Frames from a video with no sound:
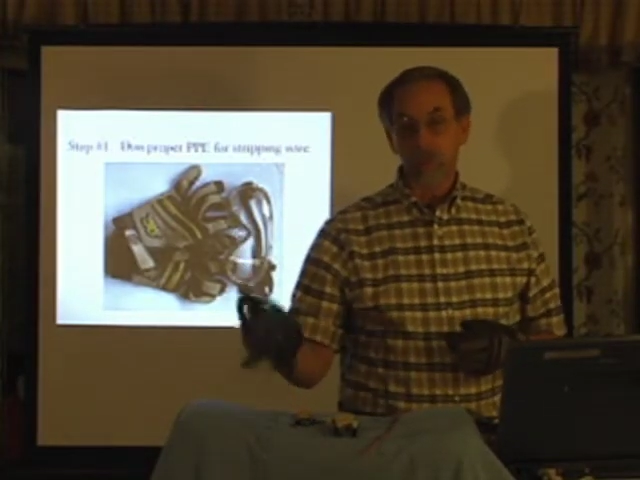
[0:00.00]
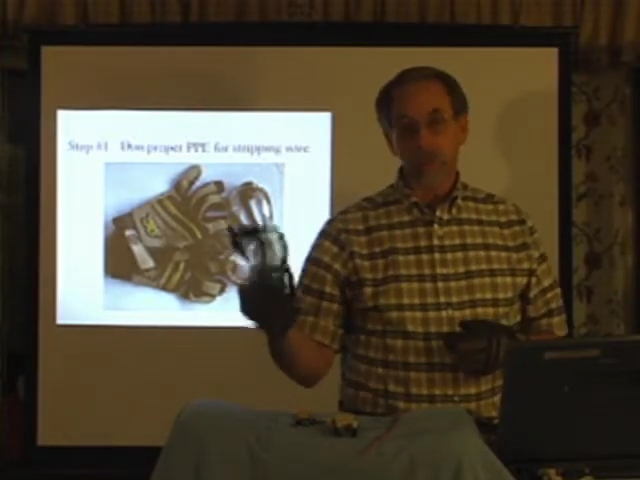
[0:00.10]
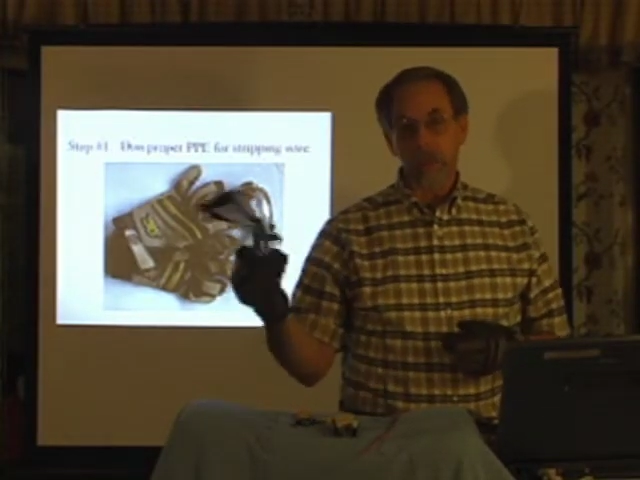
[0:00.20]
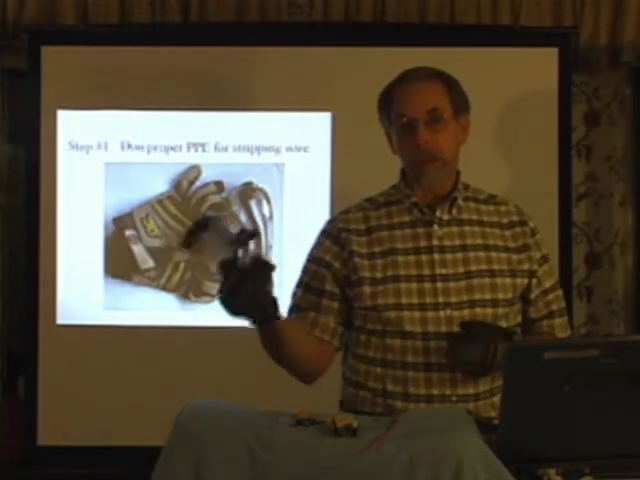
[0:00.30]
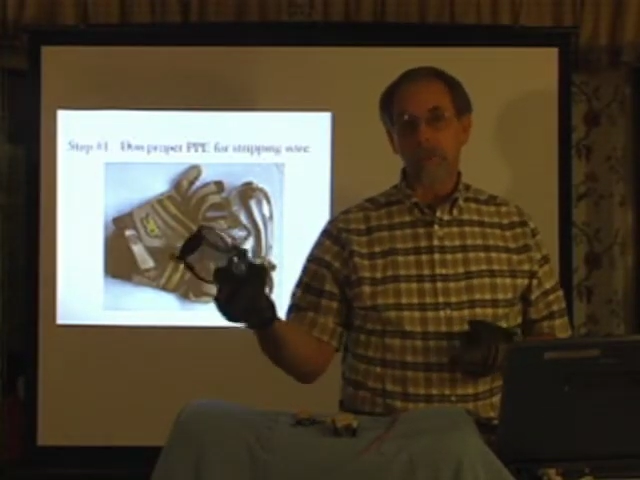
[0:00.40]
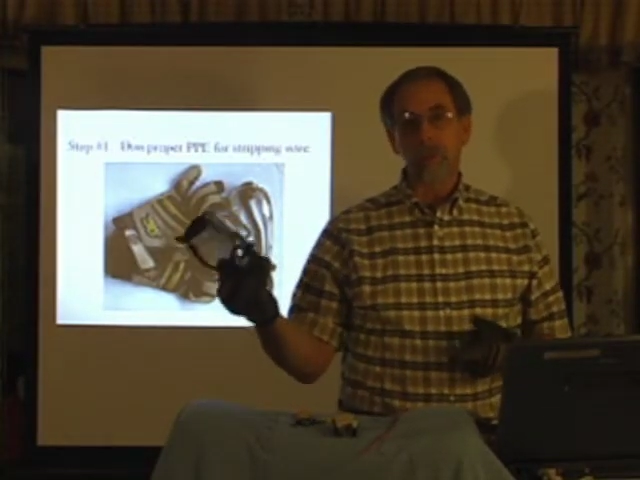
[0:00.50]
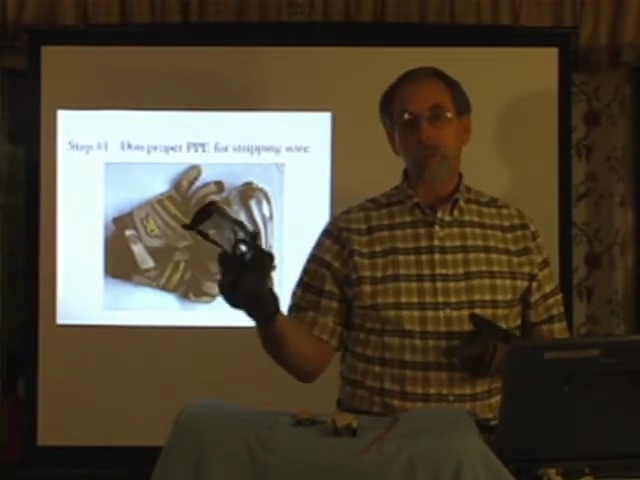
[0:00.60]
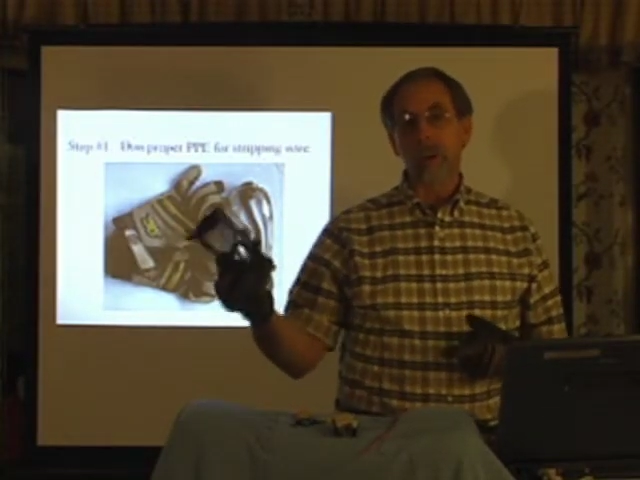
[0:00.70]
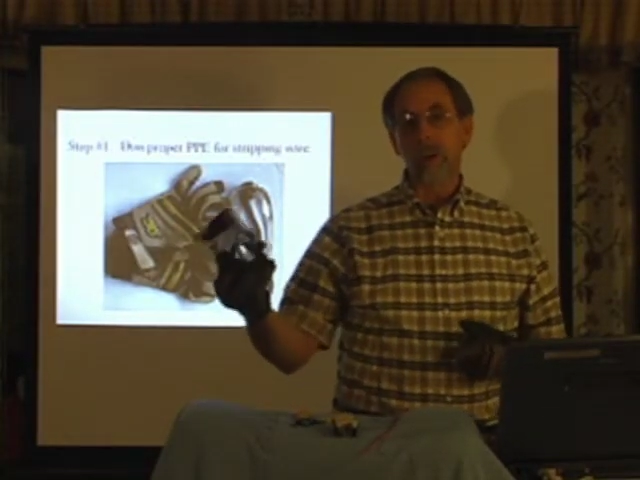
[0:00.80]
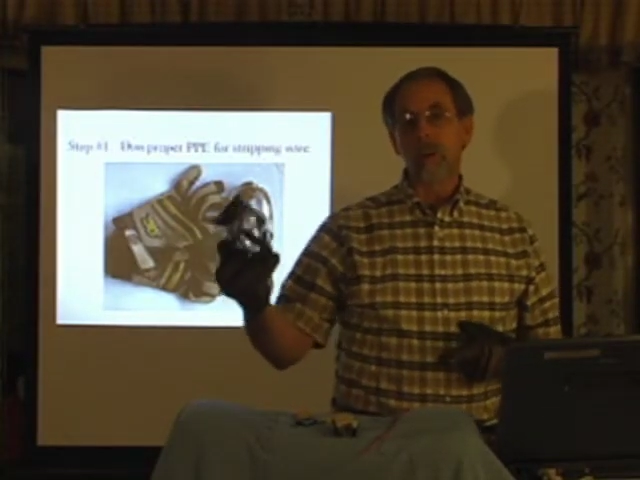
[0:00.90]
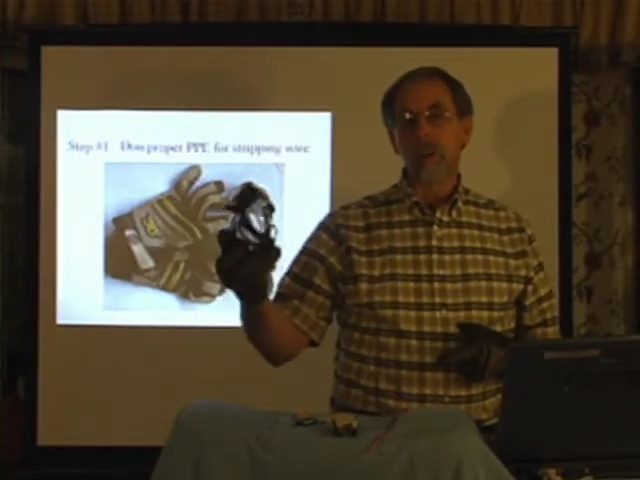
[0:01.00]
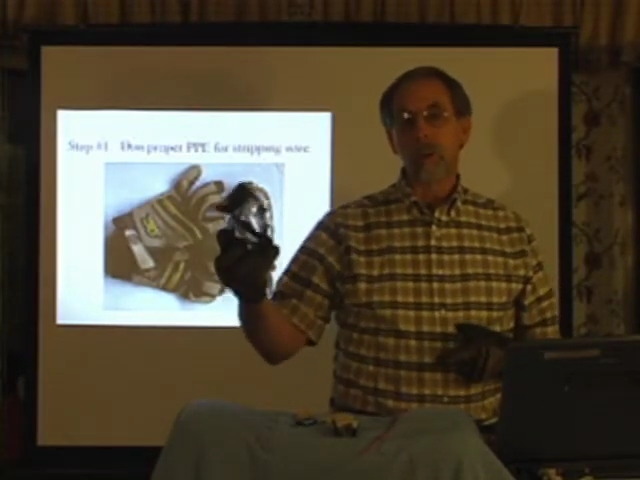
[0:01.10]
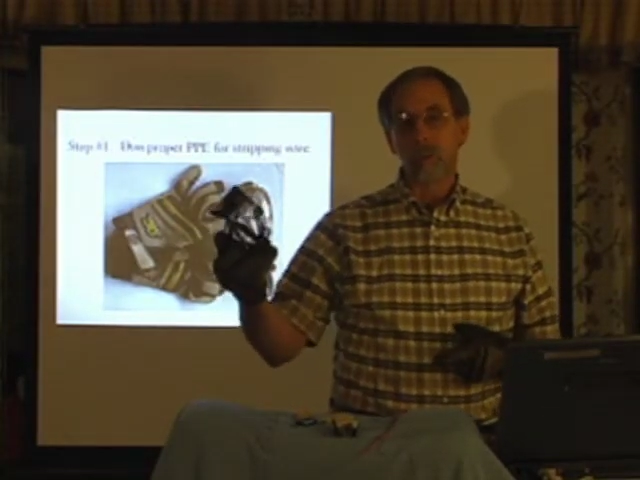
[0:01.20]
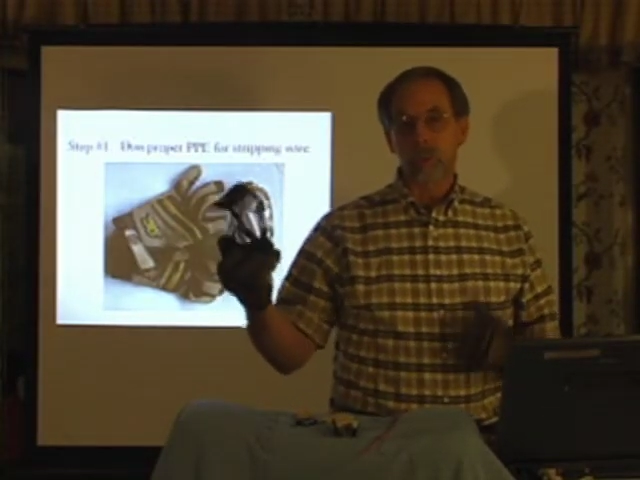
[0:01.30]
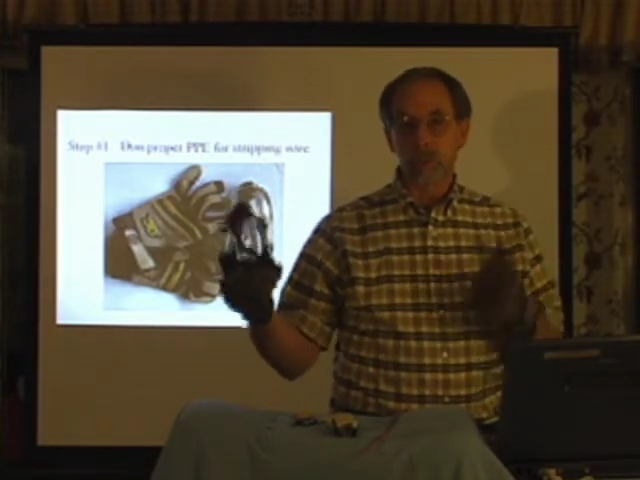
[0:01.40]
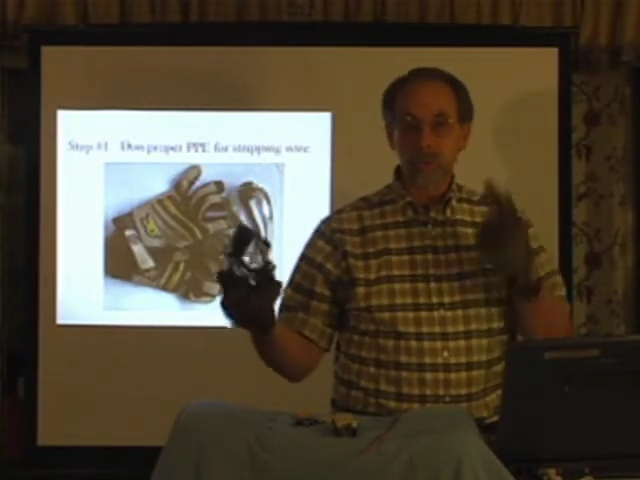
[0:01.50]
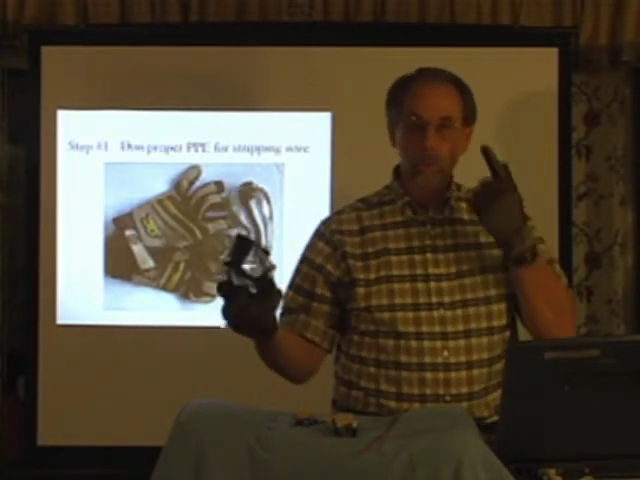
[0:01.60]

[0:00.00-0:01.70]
so we have to wear some